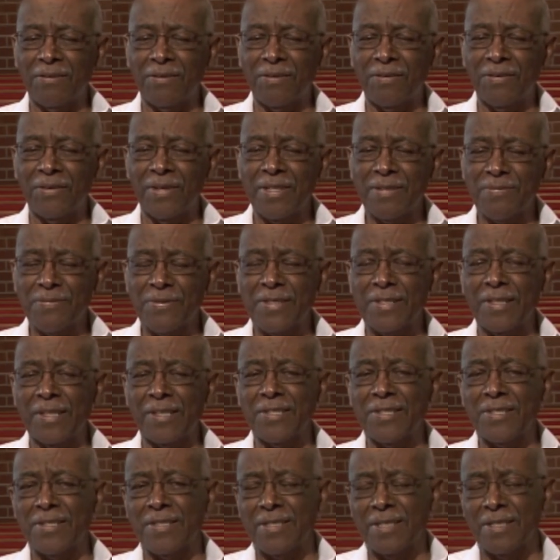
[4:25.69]

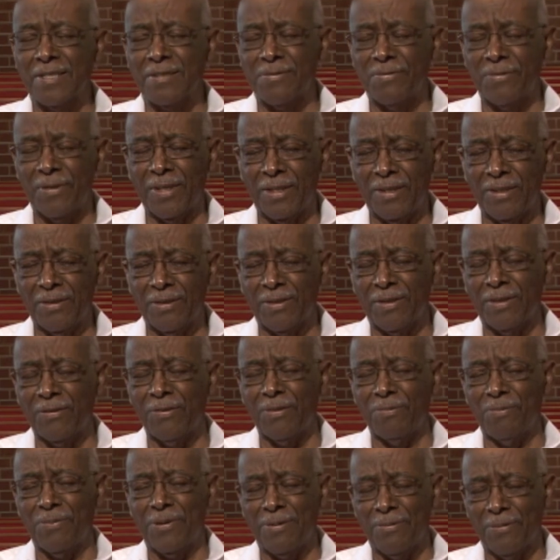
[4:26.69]
transportation system now here
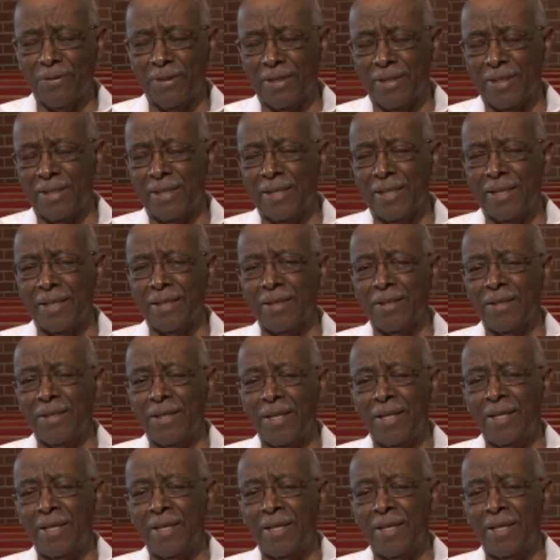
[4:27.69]
where people can get it.